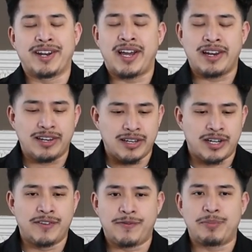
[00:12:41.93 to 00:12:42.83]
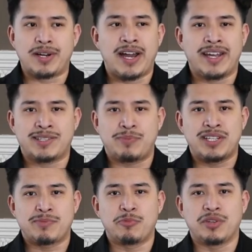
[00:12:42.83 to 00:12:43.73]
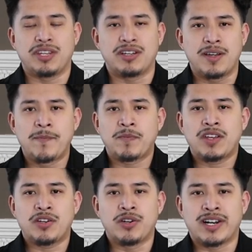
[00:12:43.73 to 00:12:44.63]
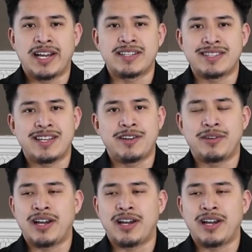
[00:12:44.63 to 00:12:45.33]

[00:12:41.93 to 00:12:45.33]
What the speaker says: God has blessed me with a good clientele.